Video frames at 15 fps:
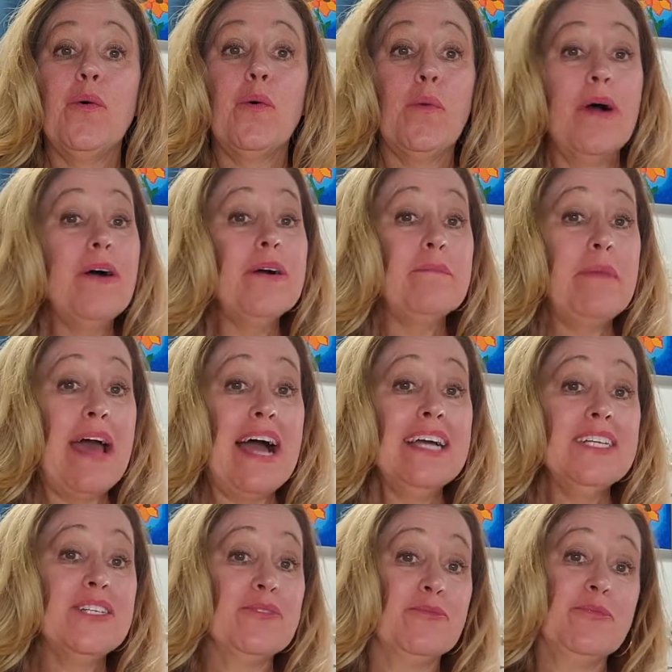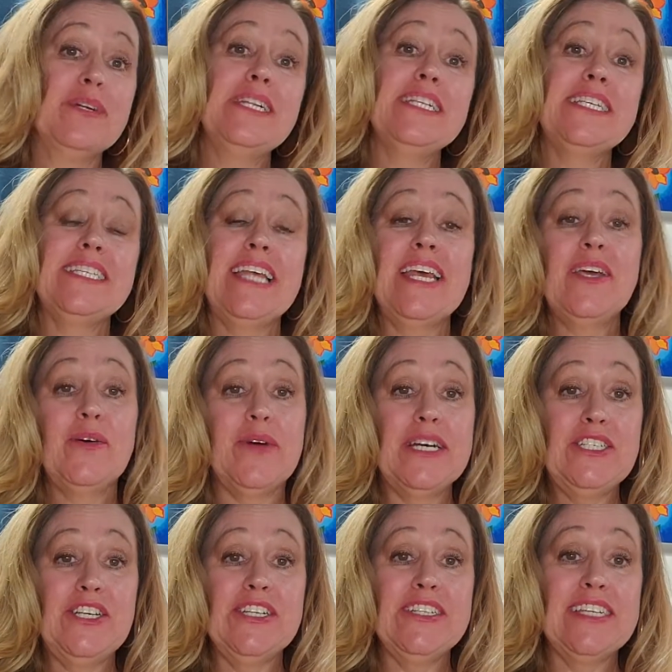Welcome back to Real Estate
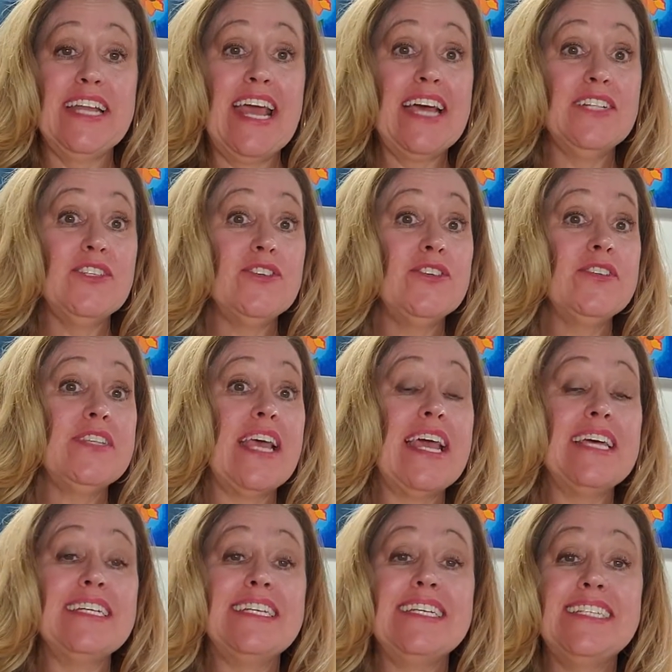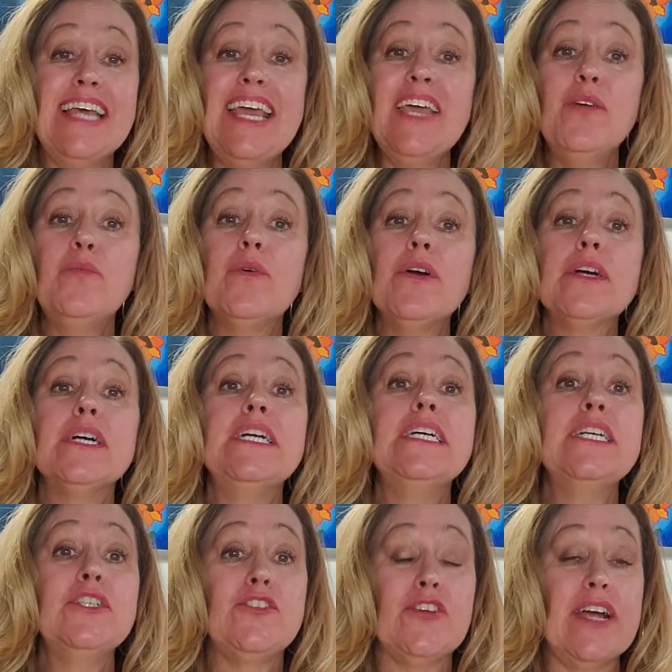Questions and Answers, and today we're going
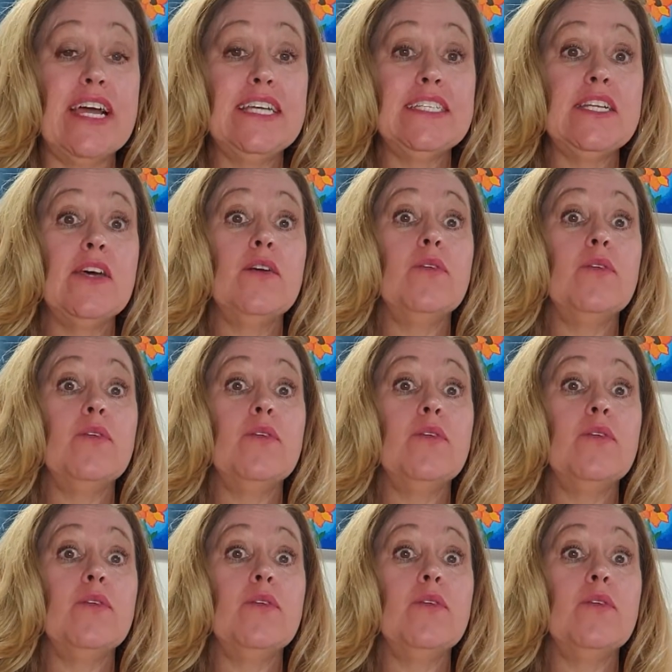to address